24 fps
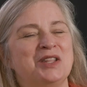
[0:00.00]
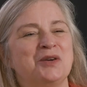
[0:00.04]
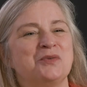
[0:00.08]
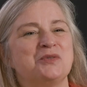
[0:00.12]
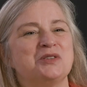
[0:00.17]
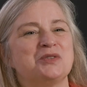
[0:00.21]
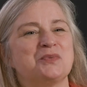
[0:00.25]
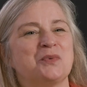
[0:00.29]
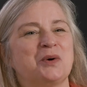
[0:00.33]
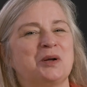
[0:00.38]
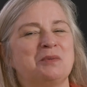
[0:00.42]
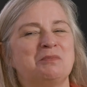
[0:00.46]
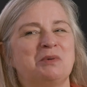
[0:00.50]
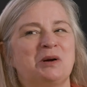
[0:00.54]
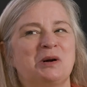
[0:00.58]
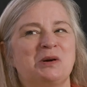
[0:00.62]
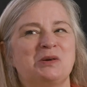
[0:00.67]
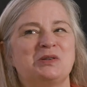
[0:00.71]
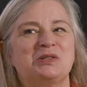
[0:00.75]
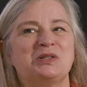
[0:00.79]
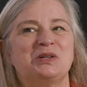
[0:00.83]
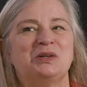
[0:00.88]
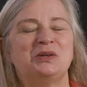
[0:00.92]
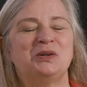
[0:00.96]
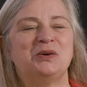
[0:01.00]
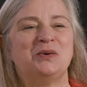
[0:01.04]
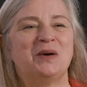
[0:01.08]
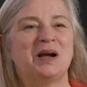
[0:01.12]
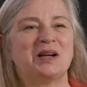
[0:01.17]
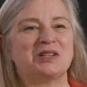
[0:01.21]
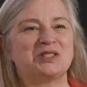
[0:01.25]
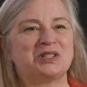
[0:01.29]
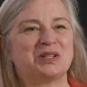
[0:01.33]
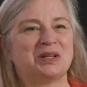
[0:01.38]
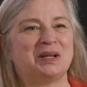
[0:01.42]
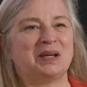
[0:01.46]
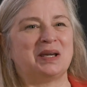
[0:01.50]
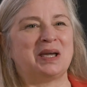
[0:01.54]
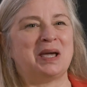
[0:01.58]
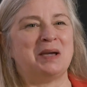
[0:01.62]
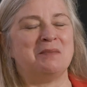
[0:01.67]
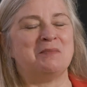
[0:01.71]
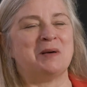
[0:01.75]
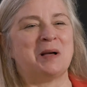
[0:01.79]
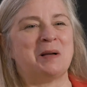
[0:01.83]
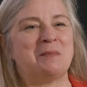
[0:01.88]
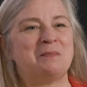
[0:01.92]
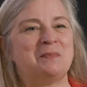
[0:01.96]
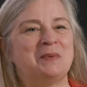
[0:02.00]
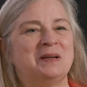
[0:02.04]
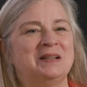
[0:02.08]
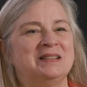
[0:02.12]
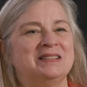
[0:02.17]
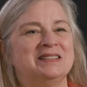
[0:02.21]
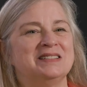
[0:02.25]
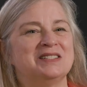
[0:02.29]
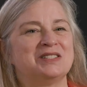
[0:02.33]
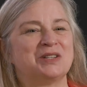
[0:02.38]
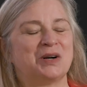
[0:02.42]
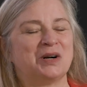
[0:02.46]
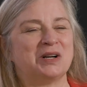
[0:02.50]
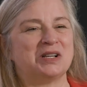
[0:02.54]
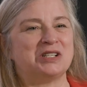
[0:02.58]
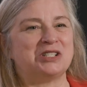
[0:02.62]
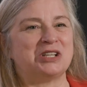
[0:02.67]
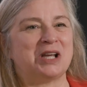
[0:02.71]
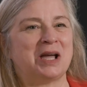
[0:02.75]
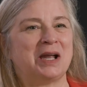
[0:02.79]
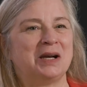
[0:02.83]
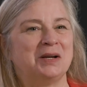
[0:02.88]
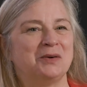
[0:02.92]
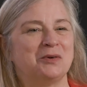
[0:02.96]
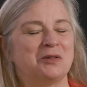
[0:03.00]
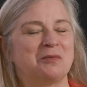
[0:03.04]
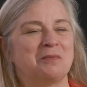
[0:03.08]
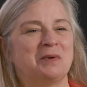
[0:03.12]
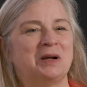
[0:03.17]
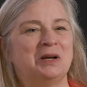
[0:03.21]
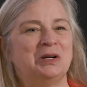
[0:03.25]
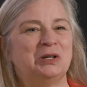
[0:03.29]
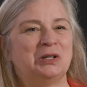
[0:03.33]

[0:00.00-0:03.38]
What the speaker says: there was one person who actually came up and started chatting with my